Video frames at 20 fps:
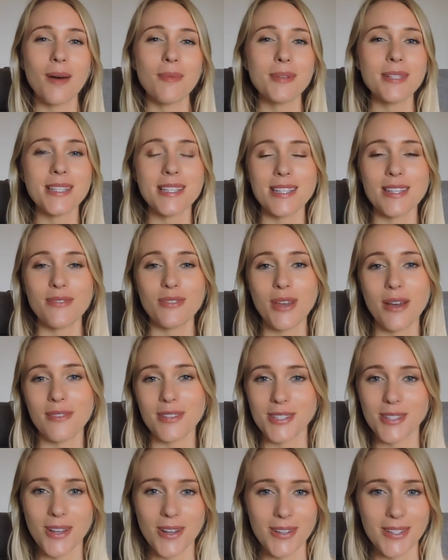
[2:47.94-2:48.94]
almost as if you have
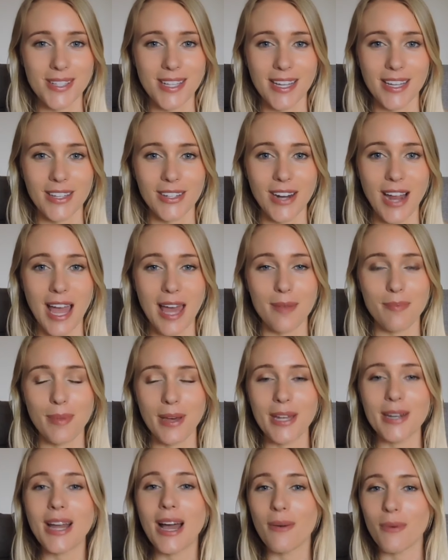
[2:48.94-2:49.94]
a song stuck in your head,
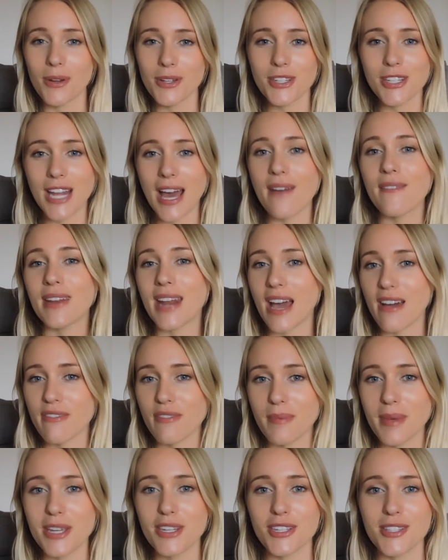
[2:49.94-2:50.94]
but I want you to have an
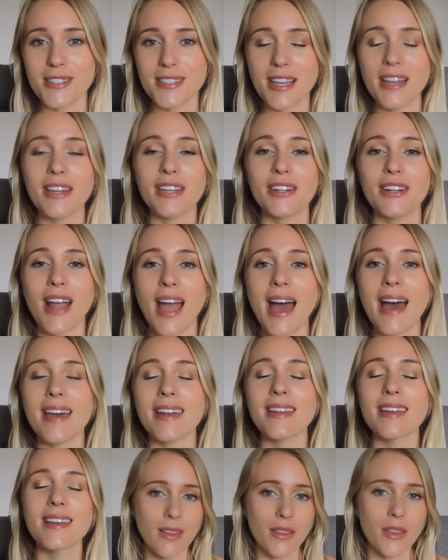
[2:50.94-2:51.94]
affirmation stuck in your
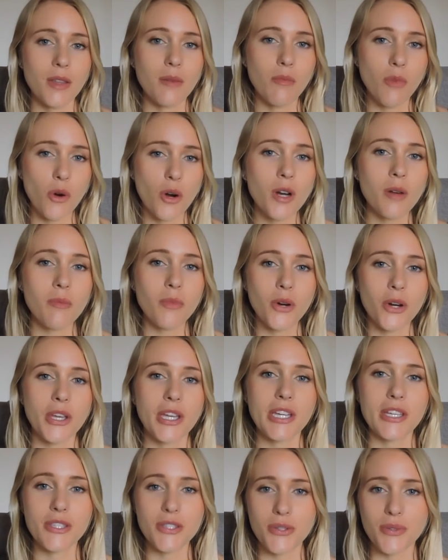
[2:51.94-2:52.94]
head. The more and more
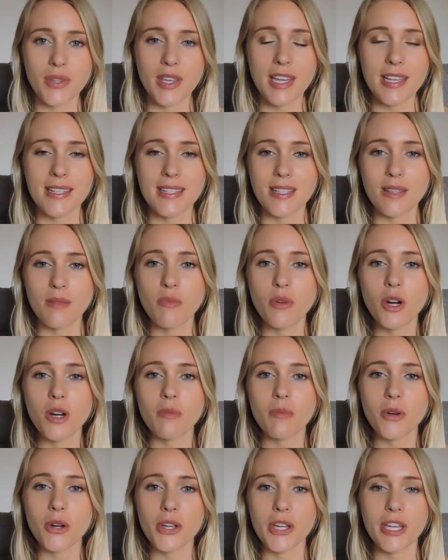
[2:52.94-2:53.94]
you can do this, and more
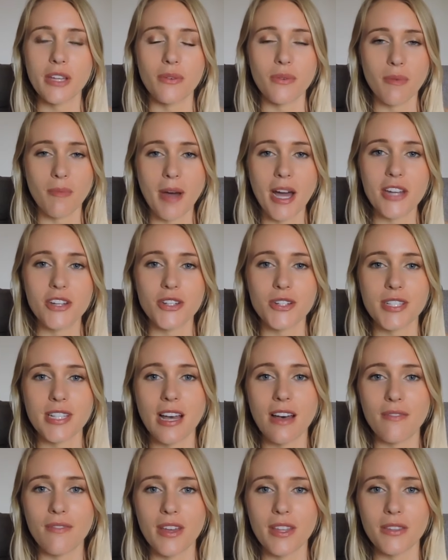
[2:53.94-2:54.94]
you can remind
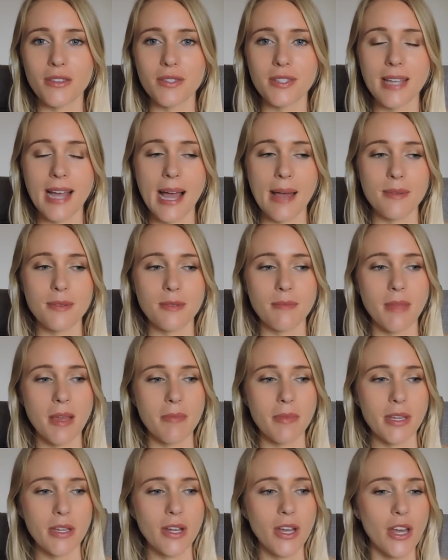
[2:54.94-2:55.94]
yourself in those times when
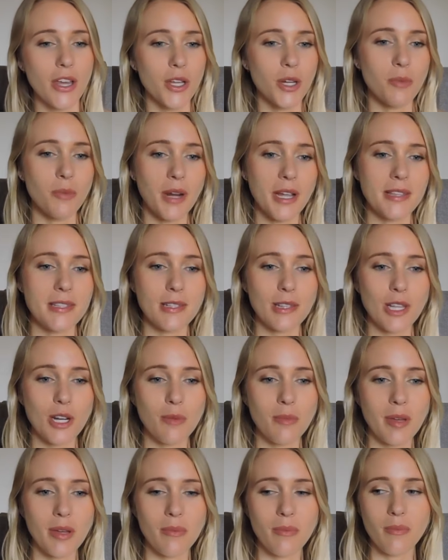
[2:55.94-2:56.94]
maybe your brain's a
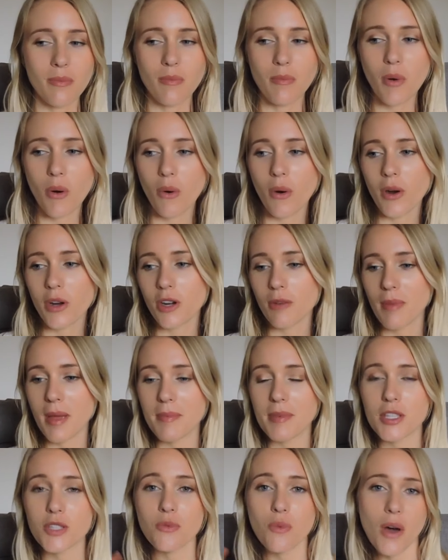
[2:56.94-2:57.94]
little bit bored, or
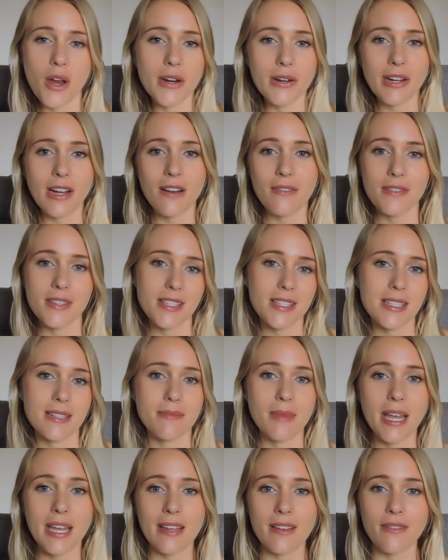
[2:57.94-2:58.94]
maybe it's wandering off into
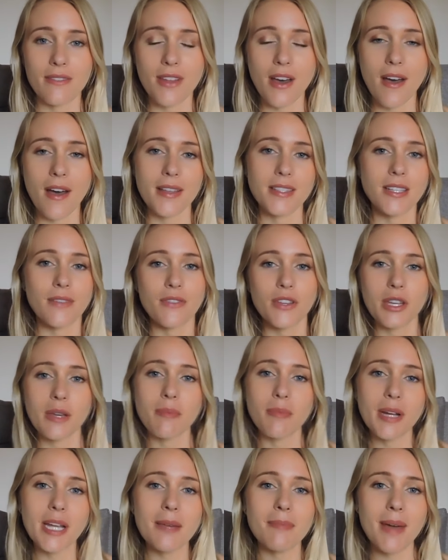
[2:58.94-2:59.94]
some negative thoughts, if you
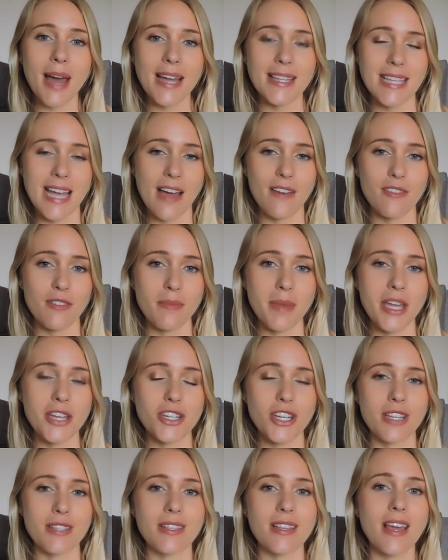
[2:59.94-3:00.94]
can bring it back to
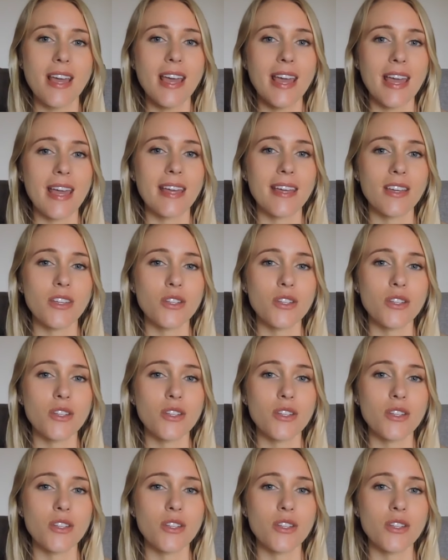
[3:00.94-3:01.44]
affirmations, it